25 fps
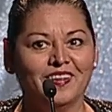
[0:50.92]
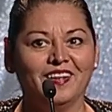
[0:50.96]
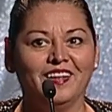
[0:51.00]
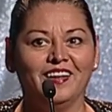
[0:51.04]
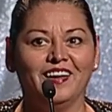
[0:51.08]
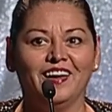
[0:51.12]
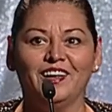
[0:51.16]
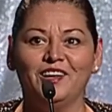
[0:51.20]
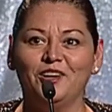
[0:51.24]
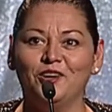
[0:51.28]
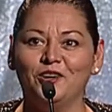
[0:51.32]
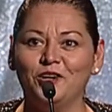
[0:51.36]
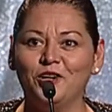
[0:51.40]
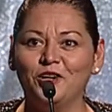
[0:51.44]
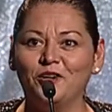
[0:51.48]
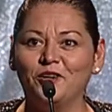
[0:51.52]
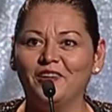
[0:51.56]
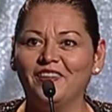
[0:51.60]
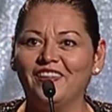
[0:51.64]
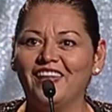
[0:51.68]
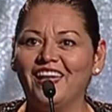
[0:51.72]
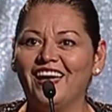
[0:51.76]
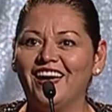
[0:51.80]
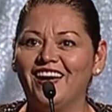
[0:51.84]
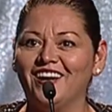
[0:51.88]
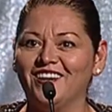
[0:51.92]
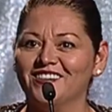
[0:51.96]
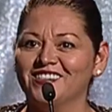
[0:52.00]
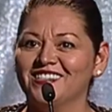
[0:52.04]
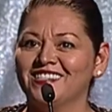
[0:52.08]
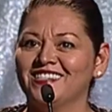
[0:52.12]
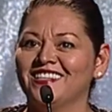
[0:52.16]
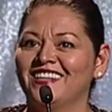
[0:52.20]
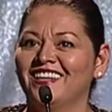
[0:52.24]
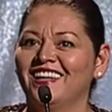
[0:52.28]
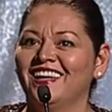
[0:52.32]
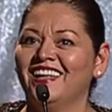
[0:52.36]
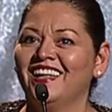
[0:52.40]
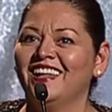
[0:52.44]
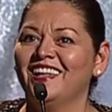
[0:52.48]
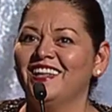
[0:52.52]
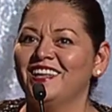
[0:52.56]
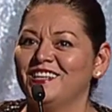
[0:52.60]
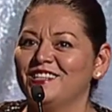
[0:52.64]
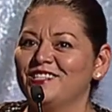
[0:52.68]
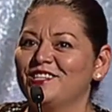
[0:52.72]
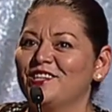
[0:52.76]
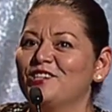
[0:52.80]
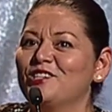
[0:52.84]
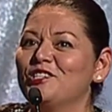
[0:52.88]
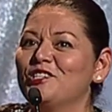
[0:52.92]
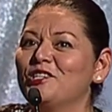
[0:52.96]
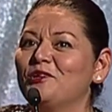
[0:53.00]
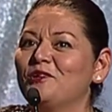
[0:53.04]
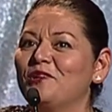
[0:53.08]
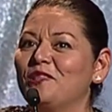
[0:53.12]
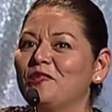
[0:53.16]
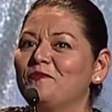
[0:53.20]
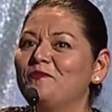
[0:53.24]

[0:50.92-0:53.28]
I know you're in the house. These are two of the